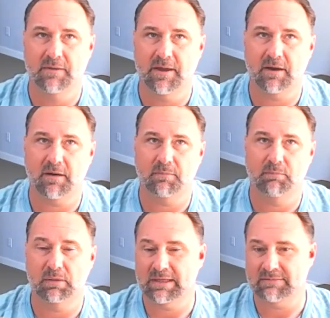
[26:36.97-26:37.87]
their
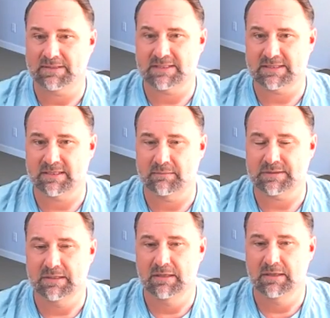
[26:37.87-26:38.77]
belief systems
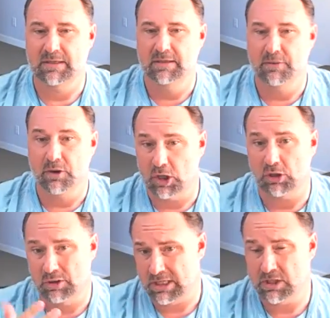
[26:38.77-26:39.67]
they're going to
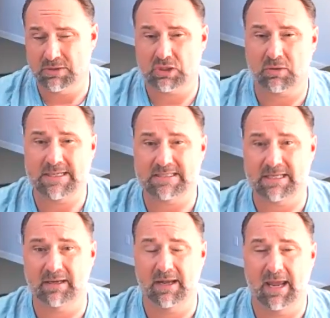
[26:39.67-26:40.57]
look at you as
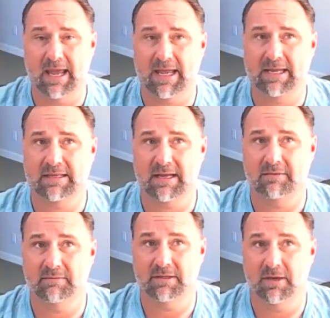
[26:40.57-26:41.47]
crazy and, and
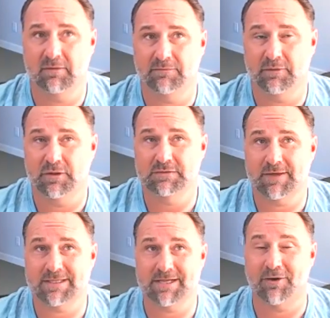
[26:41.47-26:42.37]
you know for those of
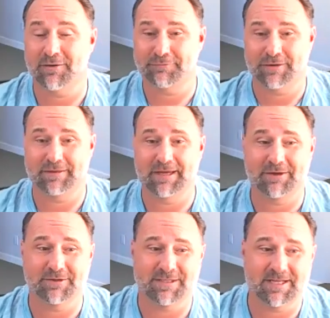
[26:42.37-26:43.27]
us that are free
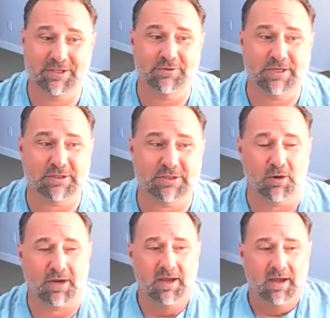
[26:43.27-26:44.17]
thinkers that do this work